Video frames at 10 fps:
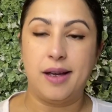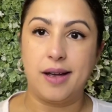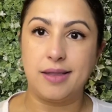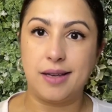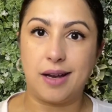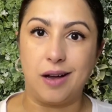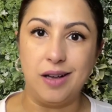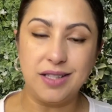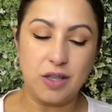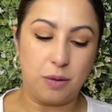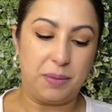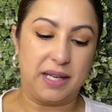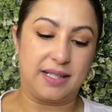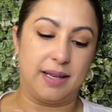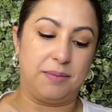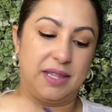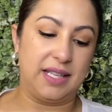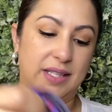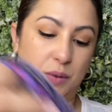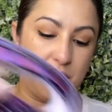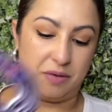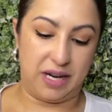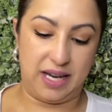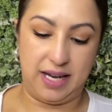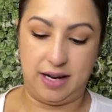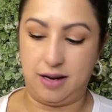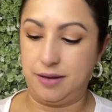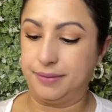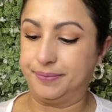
And then I also picked up this one right here.